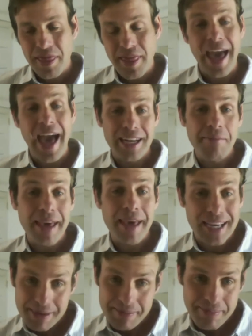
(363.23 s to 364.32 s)
they had to
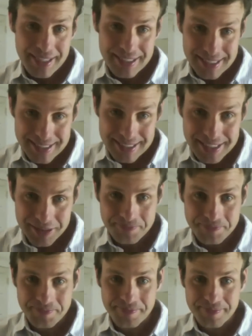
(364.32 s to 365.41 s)
make a big decision.
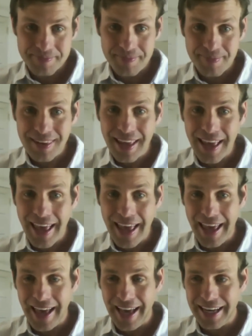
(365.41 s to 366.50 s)

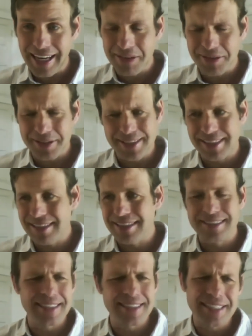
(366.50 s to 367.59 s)
And it was
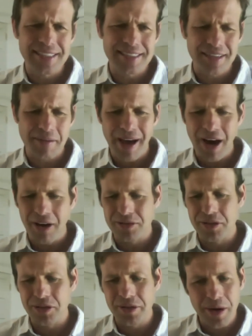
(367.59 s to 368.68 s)
this decision
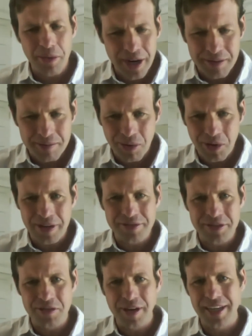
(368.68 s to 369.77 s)
about, do they want a
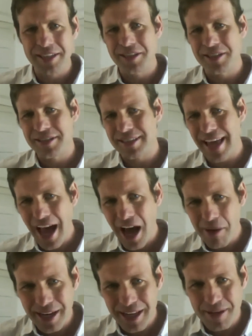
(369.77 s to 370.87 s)
board of directors and
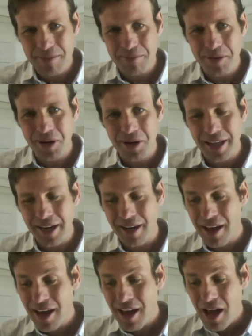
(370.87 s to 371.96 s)
how many people? And
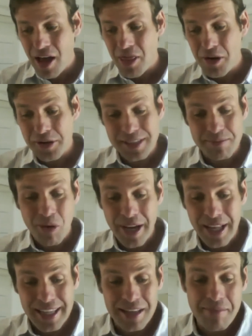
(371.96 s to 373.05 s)
there was a
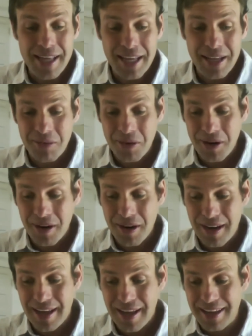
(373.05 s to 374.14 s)
point in the meeting where
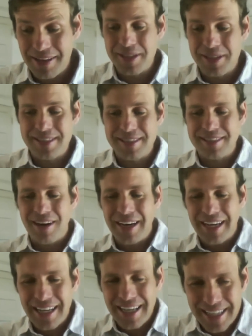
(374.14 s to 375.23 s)
it was
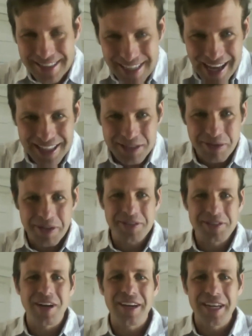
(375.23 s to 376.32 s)
starting to get tense. We were
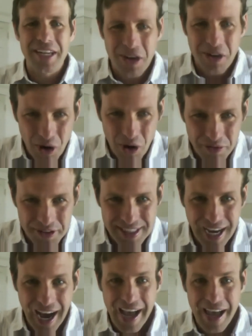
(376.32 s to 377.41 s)
starting to go over
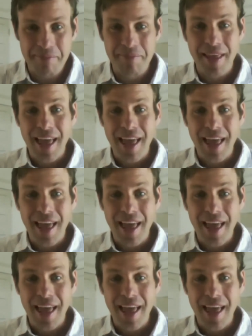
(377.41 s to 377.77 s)
time,